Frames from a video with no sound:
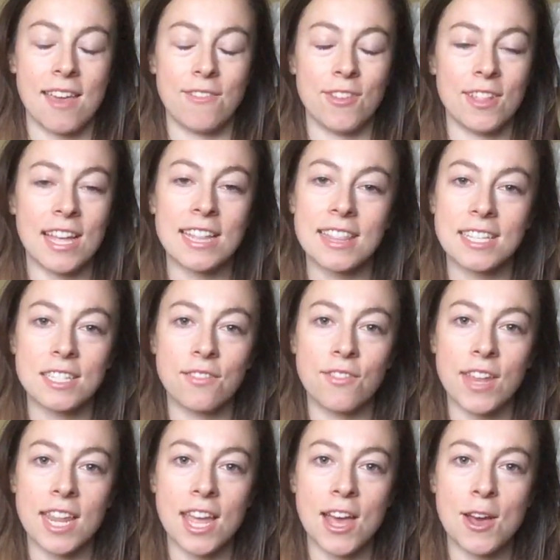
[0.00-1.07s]
If you like this
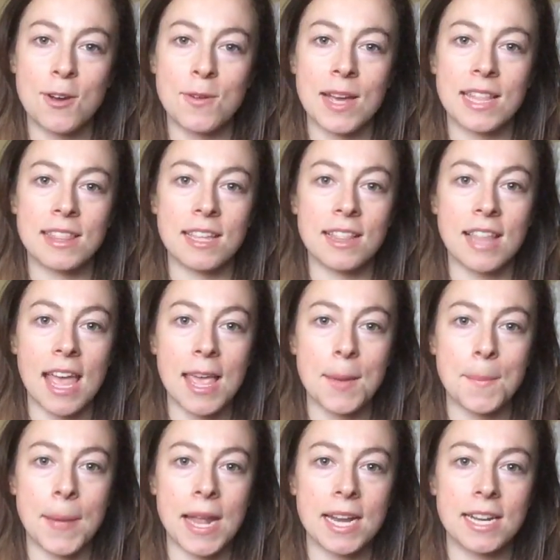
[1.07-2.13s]
video, hit the
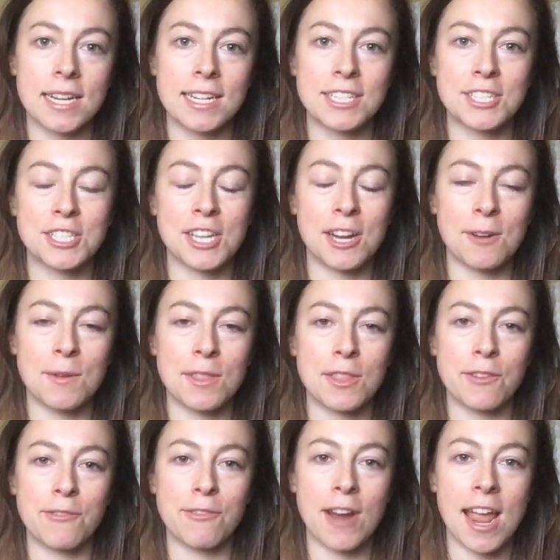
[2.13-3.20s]
like button, share it with
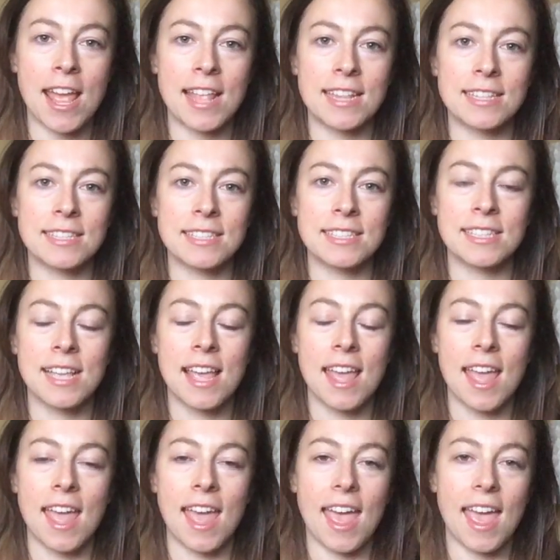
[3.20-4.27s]
your friends,
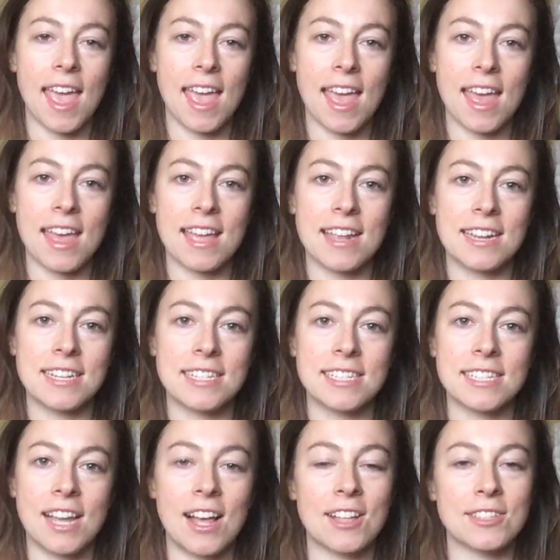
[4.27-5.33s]

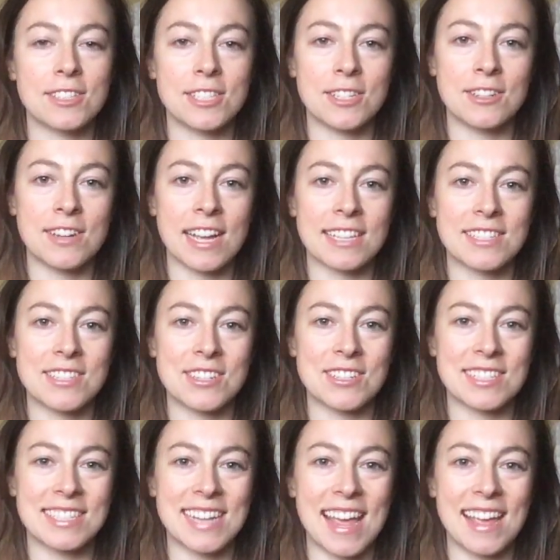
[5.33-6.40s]
and I'll see you next
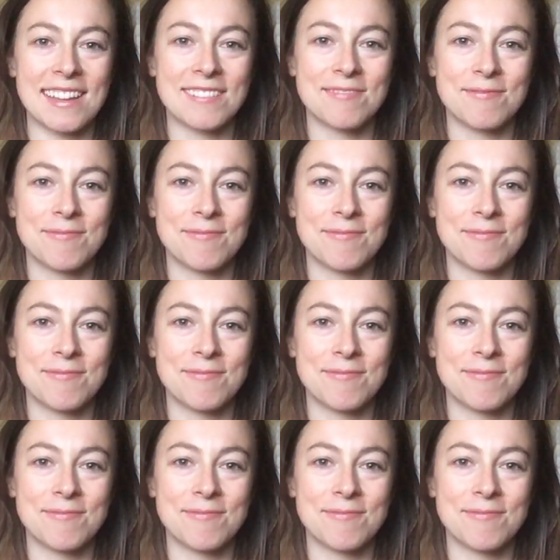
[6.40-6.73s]
Thursday.